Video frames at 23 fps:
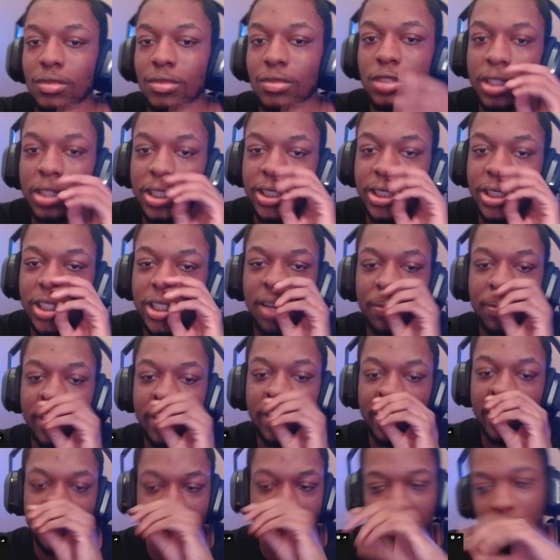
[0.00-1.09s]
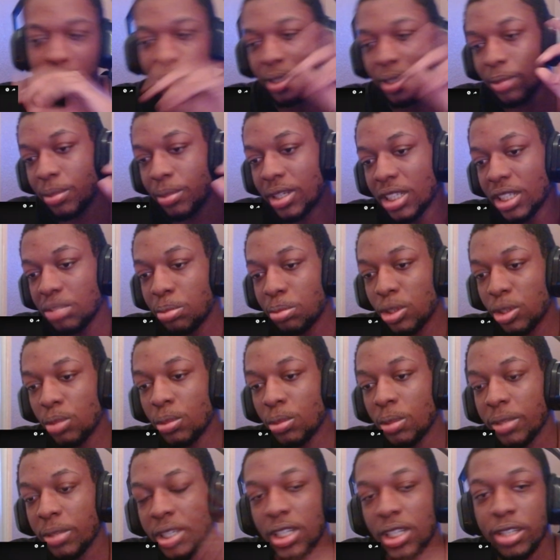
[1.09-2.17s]
That sound pretty good though, man, but it's pretty
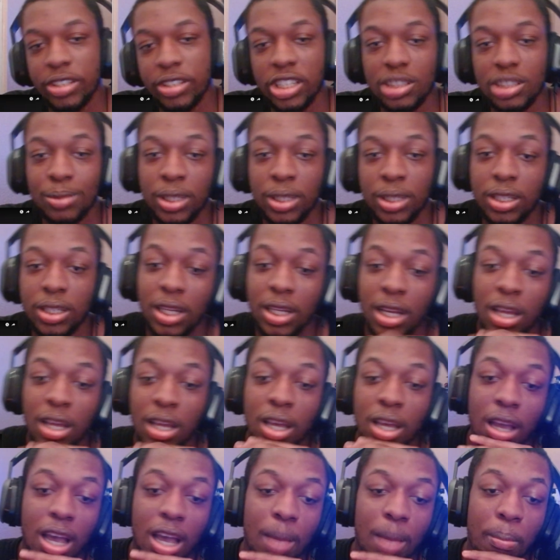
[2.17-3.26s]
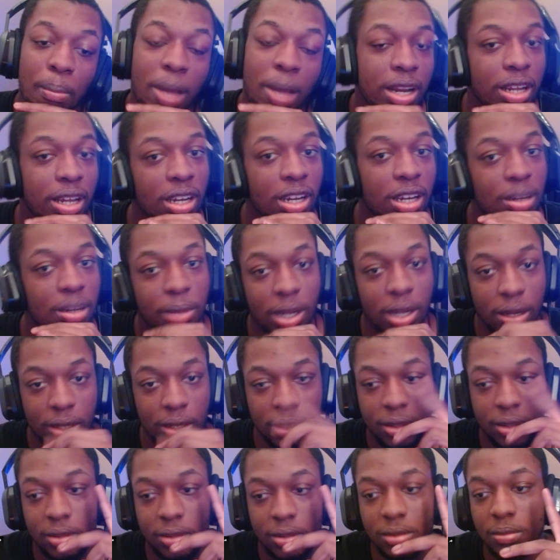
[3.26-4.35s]
much McCown, man. I'm out of here, man.
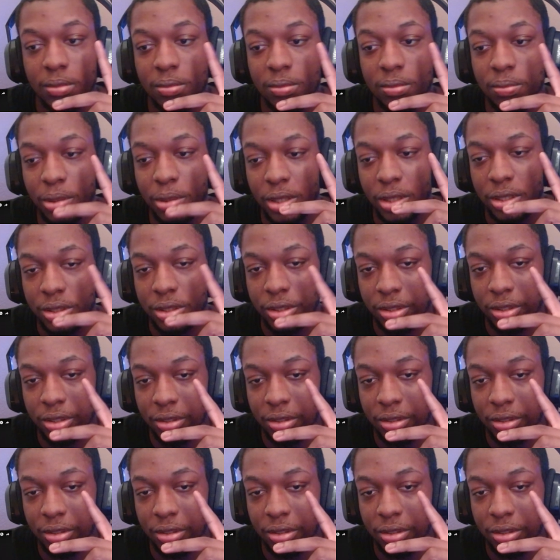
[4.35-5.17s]
Peace.